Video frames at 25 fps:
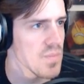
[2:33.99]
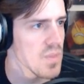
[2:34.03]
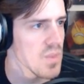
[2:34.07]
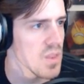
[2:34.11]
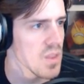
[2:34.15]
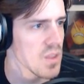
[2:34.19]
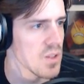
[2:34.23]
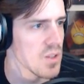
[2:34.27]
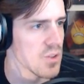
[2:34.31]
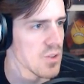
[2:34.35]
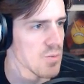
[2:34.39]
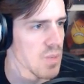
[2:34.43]

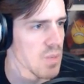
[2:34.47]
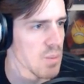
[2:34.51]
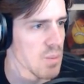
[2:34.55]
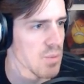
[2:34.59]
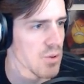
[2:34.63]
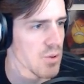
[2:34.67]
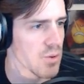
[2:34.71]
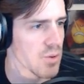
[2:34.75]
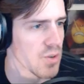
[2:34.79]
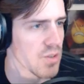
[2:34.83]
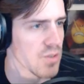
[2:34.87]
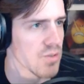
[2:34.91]
Use my
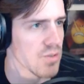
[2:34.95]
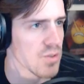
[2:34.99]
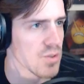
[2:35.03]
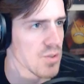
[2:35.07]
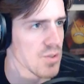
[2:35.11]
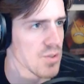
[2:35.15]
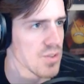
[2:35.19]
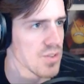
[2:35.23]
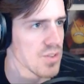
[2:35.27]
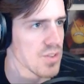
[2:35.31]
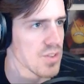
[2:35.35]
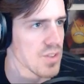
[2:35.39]

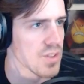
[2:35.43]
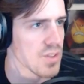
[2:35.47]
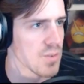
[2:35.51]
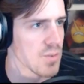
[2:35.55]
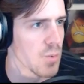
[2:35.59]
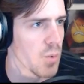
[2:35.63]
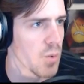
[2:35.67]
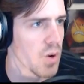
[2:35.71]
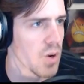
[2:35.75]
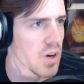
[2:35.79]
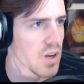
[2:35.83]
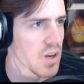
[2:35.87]
peripherals to
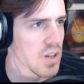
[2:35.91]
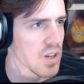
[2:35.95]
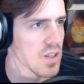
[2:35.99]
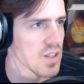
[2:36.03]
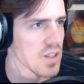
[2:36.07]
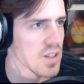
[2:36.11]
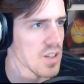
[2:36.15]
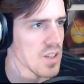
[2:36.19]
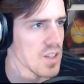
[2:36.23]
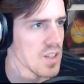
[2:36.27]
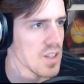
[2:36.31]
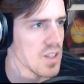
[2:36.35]
walk.
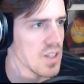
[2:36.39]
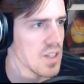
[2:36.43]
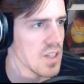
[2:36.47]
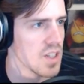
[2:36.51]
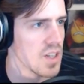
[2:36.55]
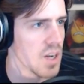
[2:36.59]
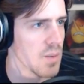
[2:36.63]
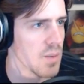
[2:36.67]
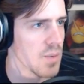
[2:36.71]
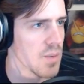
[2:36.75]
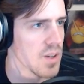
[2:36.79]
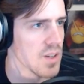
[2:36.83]

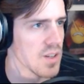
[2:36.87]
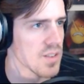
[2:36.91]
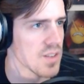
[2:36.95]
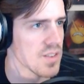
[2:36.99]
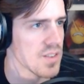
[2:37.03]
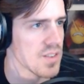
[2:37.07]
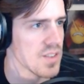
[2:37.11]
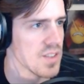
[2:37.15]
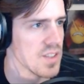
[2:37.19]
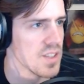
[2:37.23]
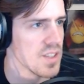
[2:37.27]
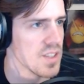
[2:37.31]
I'm not
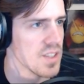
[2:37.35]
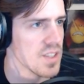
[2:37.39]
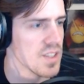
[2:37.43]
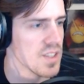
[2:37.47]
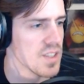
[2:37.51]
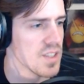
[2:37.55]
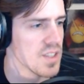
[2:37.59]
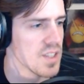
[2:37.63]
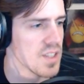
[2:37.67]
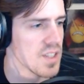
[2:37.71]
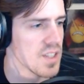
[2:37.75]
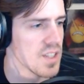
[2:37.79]

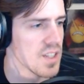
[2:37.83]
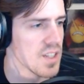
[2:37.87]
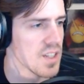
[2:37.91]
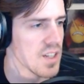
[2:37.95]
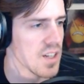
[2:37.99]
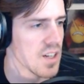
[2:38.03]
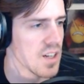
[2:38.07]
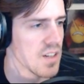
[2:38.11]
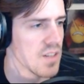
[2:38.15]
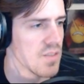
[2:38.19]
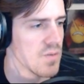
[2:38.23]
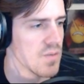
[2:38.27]
seeing any
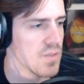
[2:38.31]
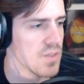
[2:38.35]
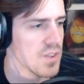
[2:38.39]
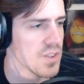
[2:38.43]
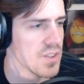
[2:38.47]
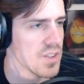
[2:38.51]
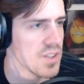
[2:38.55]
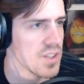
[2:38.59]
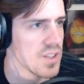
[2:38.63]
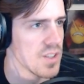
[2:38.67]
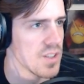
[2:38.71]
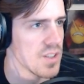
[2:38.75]

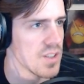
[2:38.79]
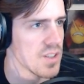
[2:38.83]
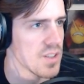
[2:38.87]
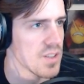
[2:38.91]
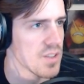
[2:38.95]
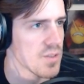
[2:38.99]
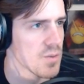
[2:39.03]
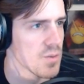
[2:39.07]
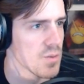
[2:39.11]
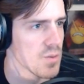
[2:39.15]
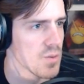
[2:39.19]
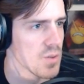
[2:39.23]
unvisited
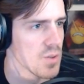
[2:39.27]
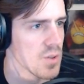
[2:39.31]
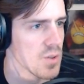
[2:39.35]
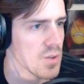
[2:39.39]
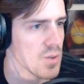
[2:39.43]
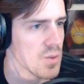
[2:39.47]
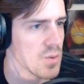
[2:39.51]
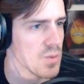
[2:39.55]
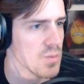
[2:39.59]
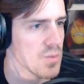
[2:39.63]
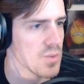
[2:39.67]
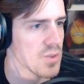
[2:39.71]

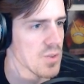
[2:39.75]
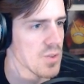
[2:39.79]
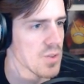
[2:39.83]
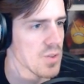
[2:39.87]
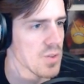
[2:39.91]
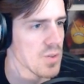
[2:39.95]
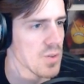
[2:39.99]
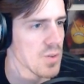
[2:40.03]
rooms.